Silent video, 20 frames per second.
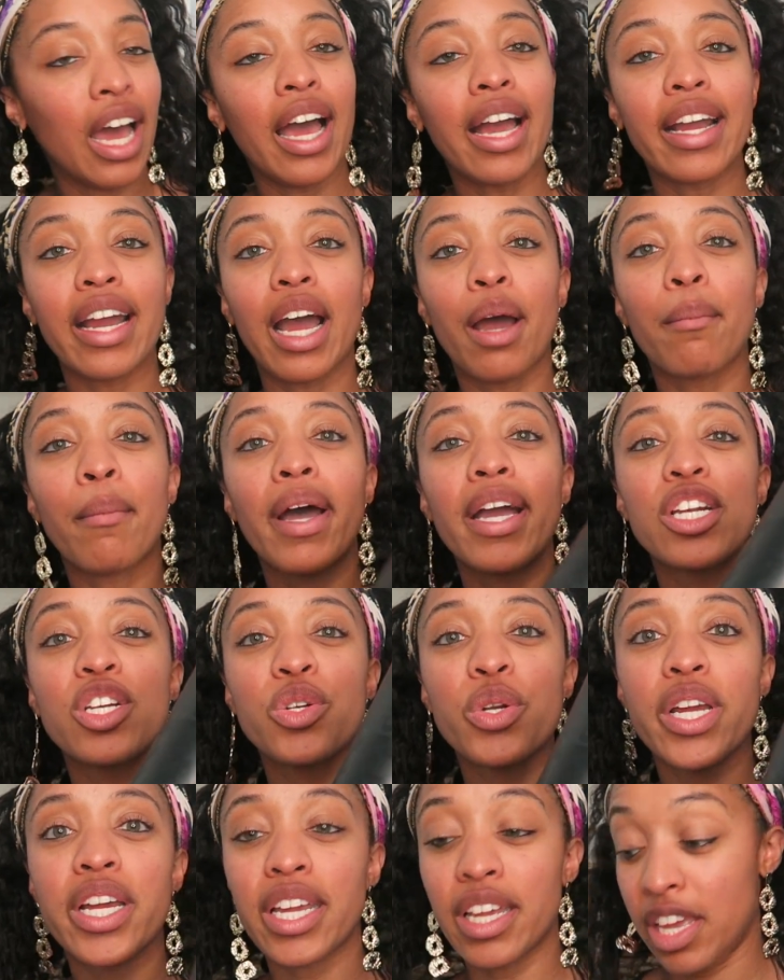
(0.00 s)
I got my
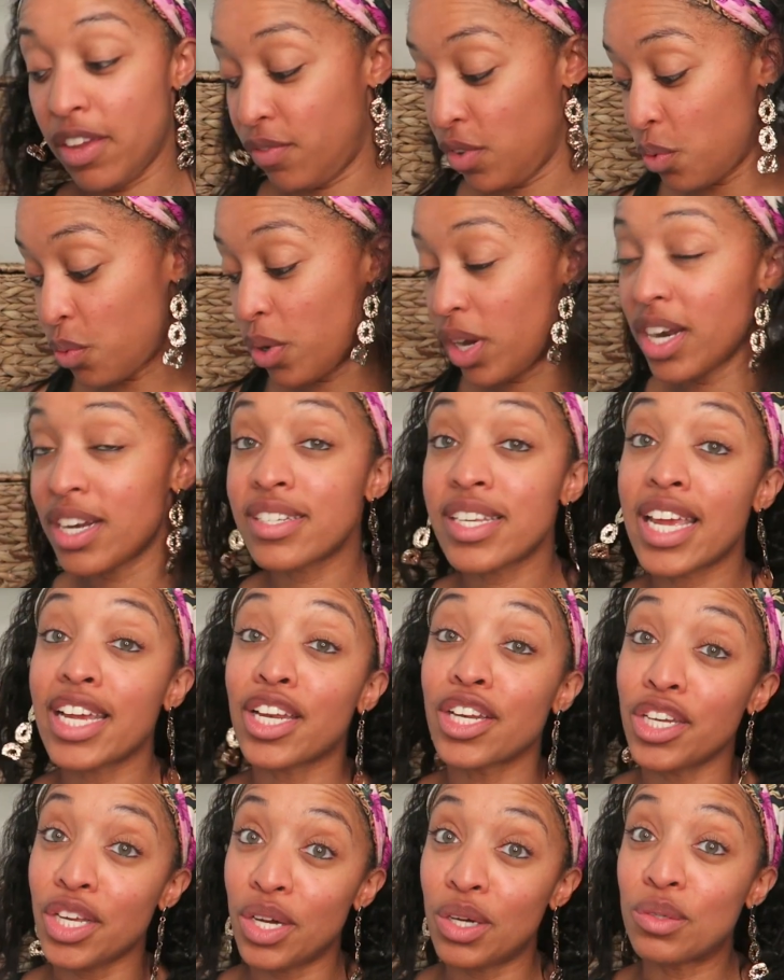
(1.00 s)
drink. If you wanna
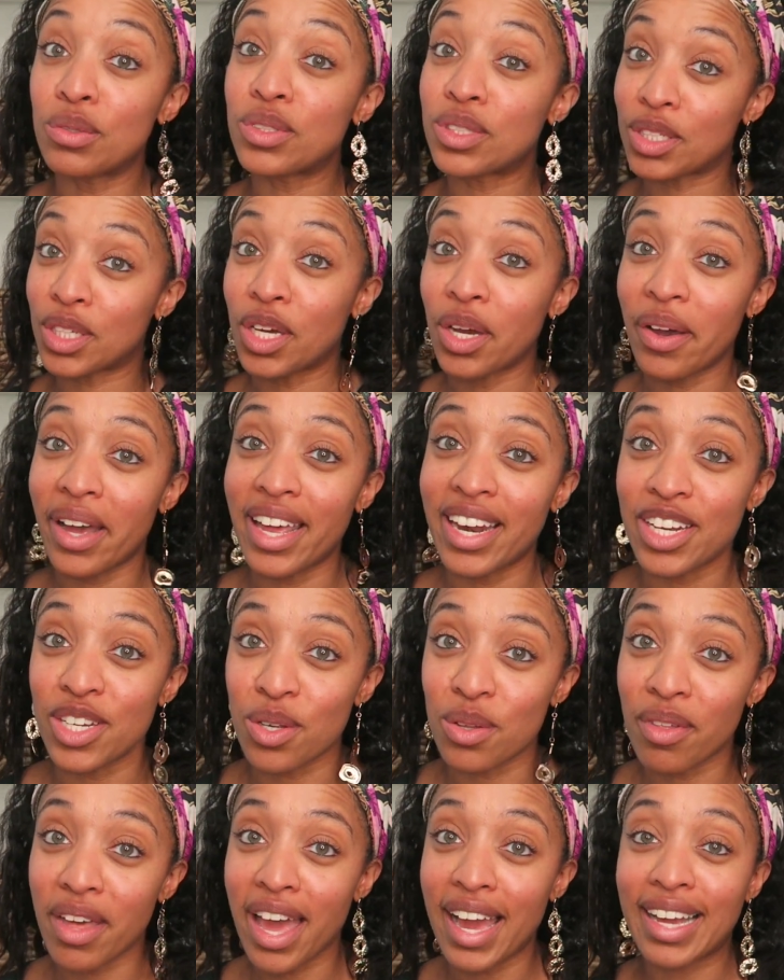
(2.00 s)
take notes, go ahead and
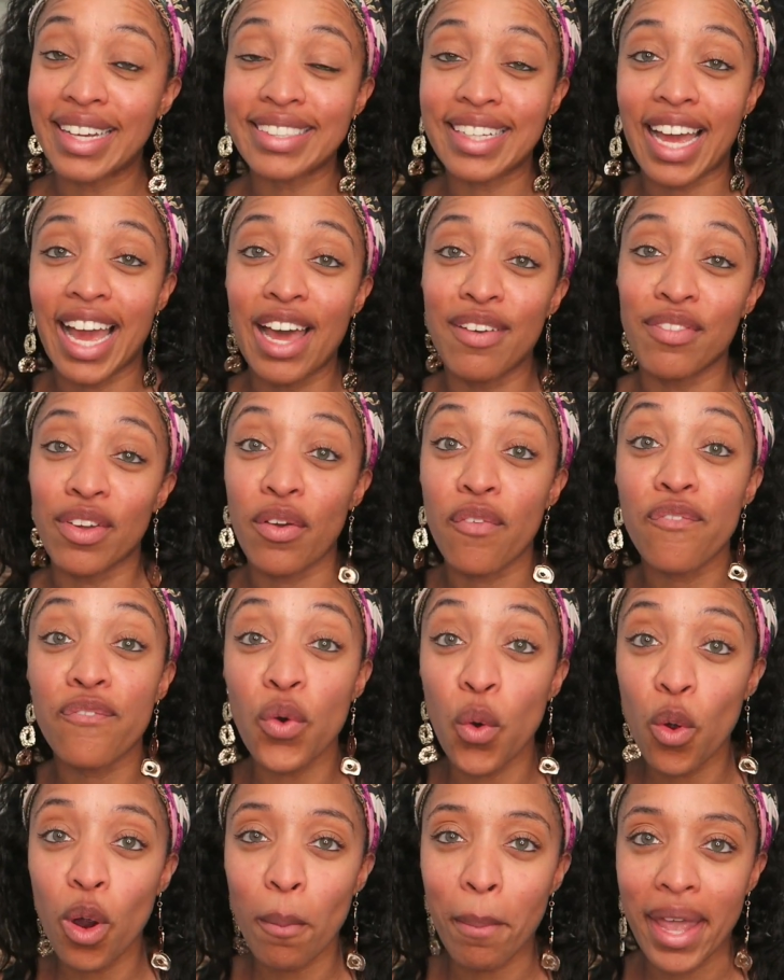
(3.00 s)
do that because I have
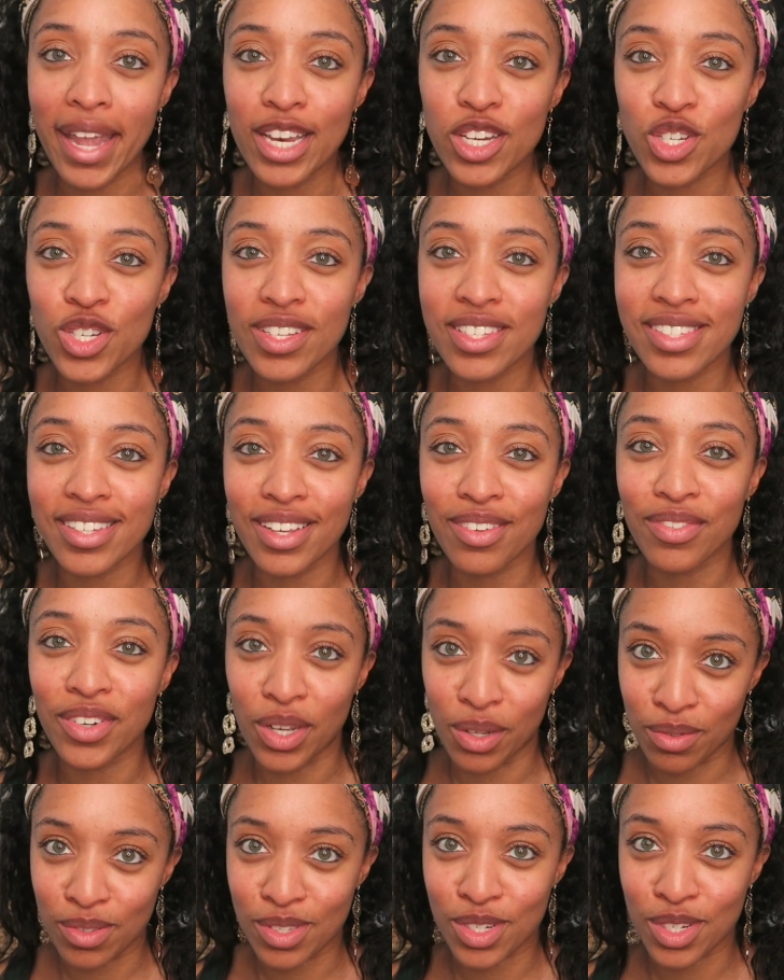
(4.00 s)
four pages of
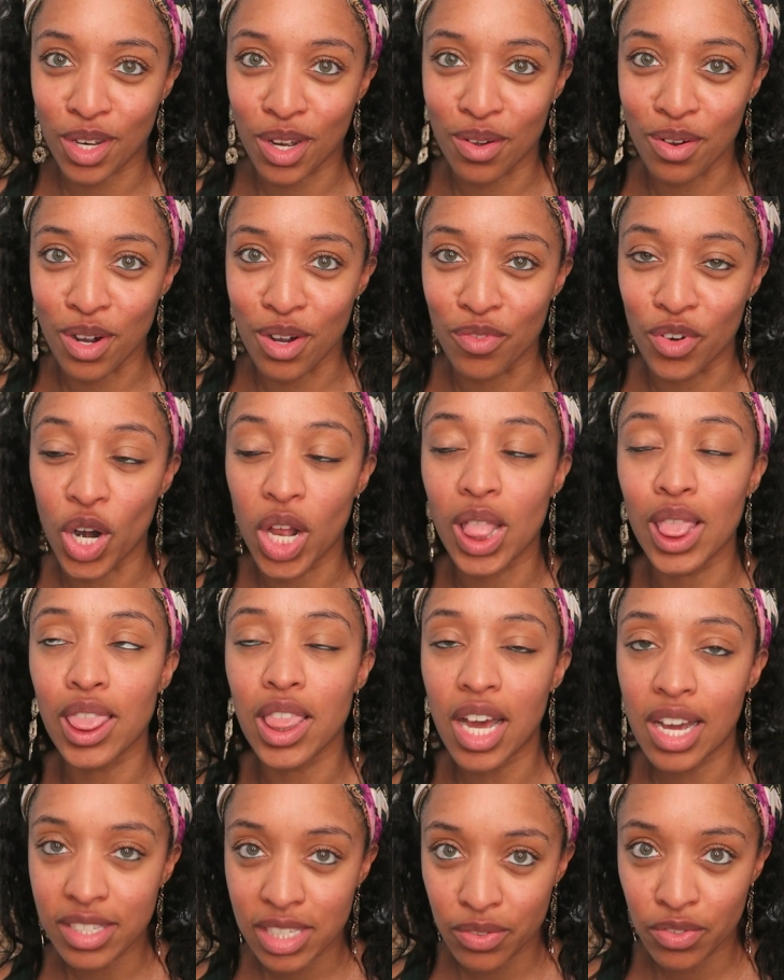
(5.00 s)
notes to go over.
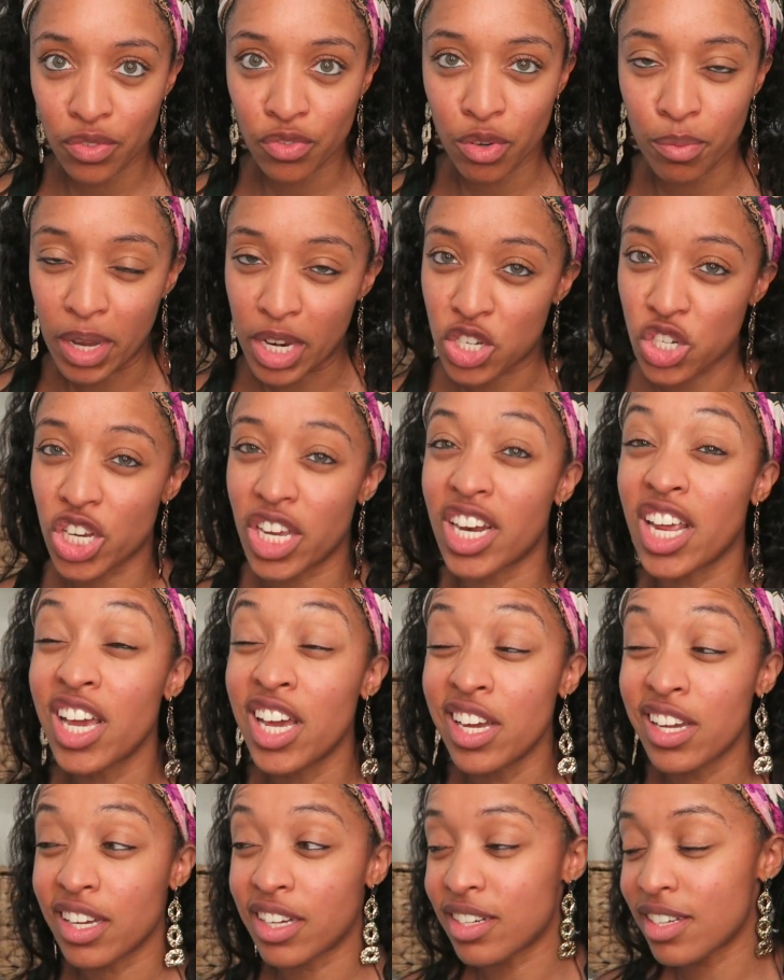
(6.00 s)
Lots of information,
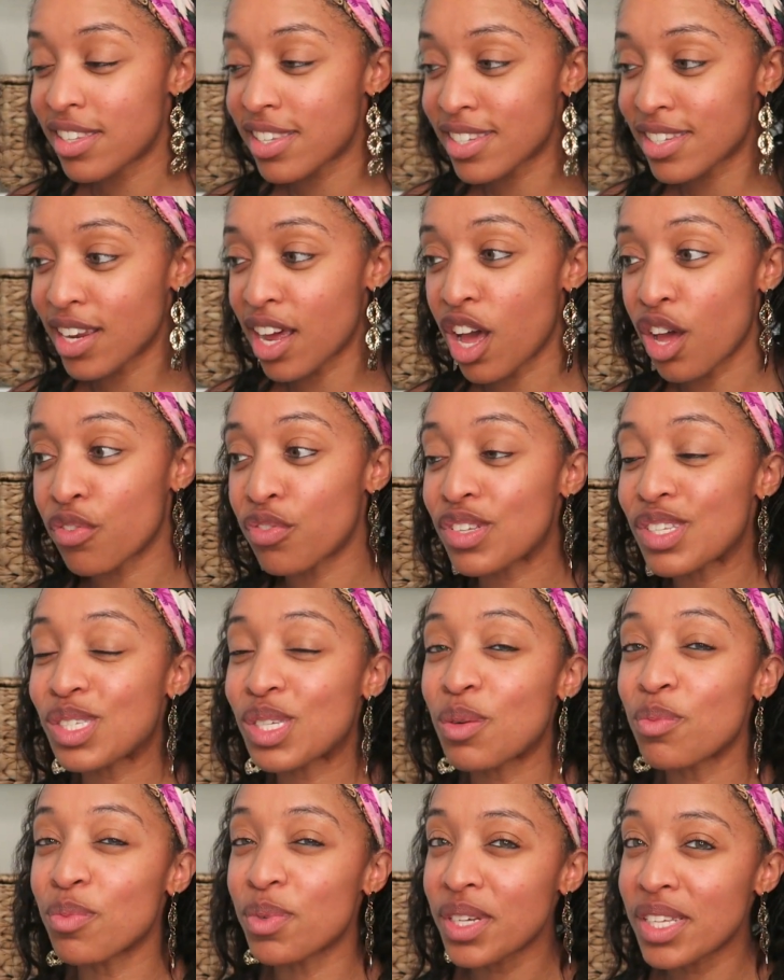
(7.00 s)
good stuff,
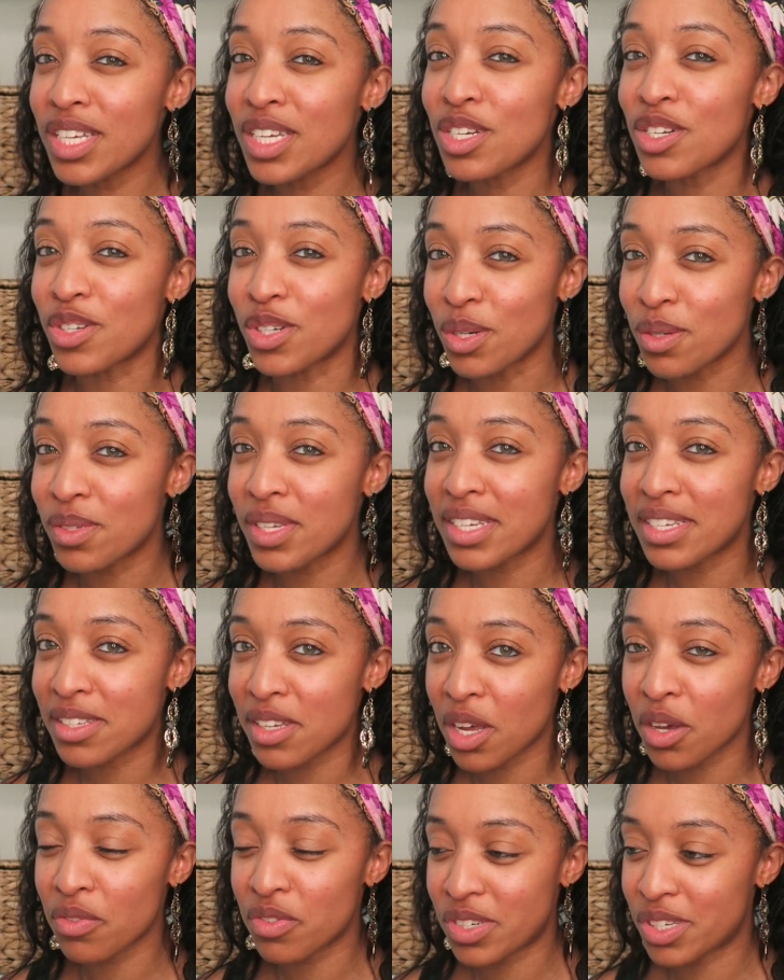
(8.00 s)
some really juicy
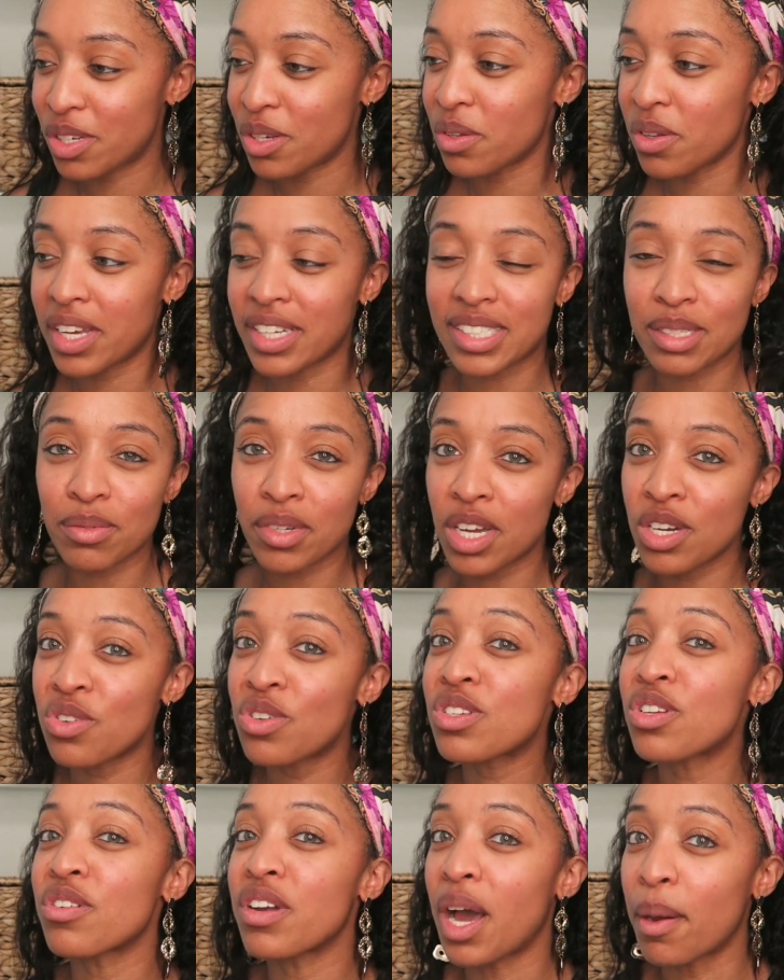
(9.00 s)
stuff too. Like some
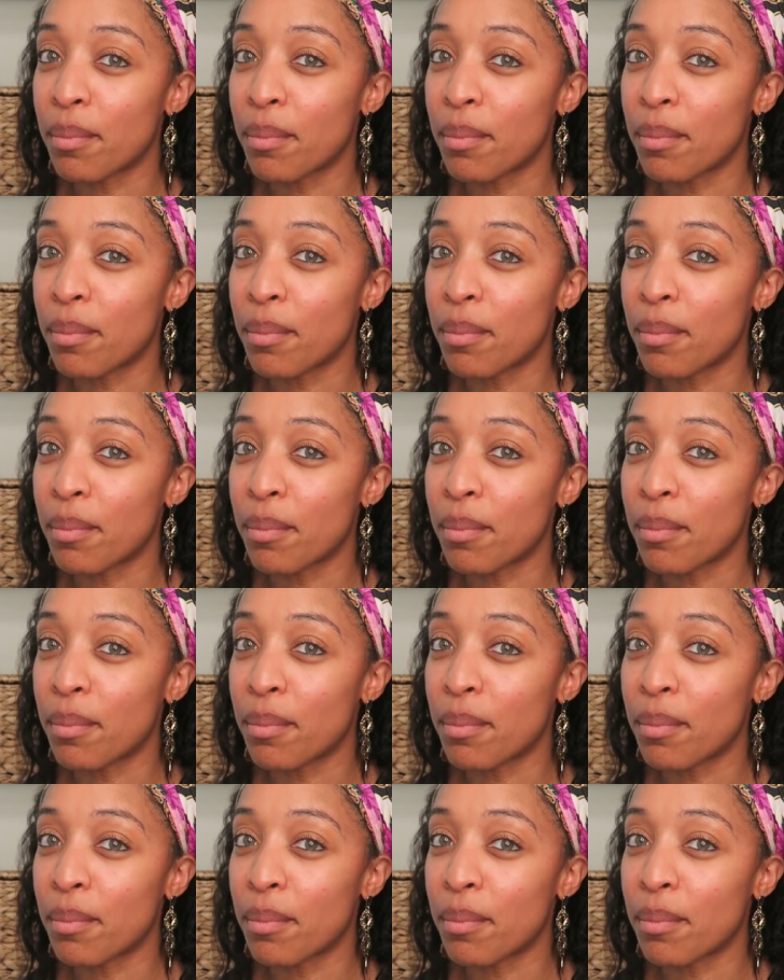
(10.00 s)
countries I'm